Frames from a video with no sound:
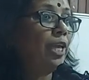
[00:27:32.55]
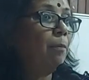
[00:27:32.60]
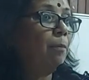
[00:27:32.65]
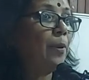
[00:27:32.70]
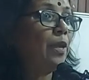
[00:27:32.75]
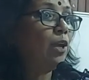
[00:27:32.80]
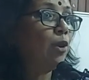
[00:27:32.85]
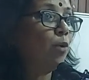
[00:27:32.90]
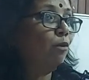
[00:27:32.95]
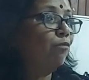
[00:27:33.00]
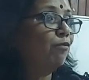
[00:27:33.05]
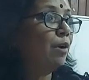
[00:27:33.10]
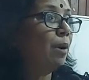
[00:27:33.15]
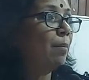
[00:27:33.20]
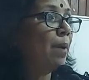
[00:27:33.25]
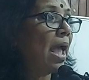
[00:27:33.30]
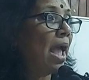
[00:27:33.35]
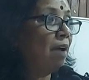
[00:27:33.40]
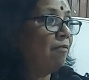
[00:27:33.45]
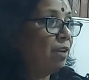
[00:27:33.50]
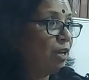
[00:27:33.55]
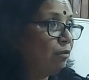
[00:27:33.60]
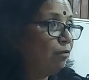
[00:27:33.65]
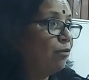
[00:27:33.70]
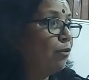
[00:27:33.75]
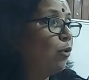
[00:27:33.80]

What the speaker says: keeping you from having